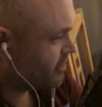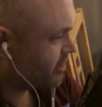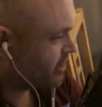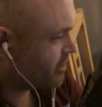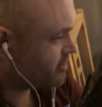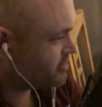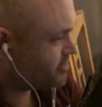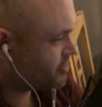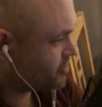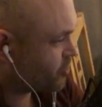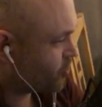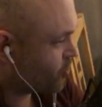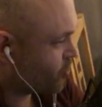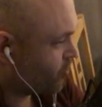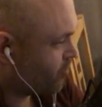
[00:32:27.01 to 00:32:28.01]
at
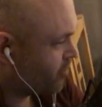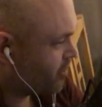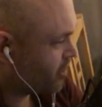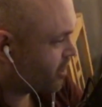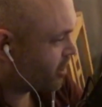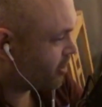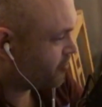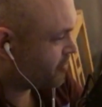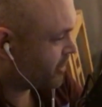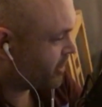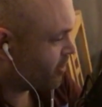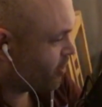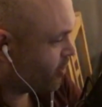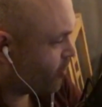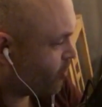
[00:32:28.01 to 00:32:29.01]
school, I'd be
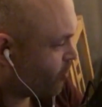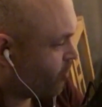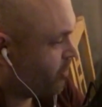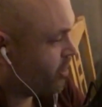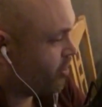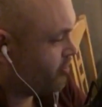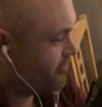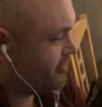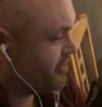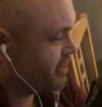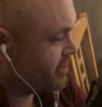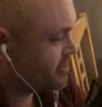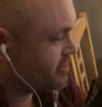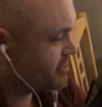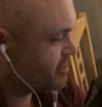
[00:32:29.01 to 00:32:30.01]
all over
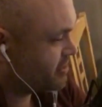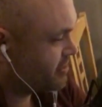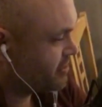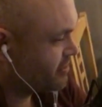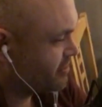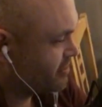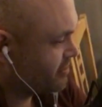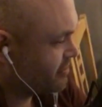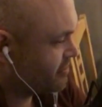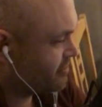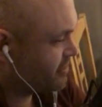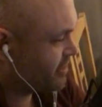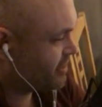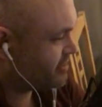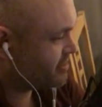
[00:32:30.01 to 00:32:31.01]
this.
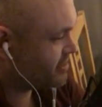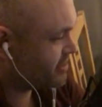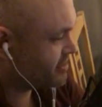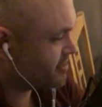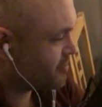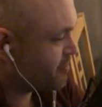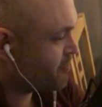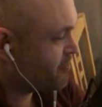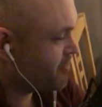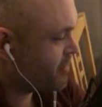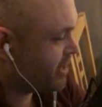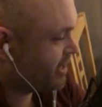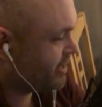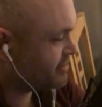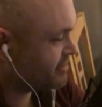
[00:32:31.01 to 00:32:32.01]
This is
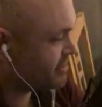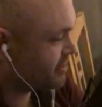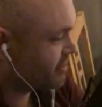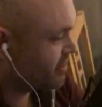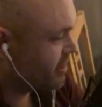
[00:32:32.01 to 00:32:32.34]
amazing.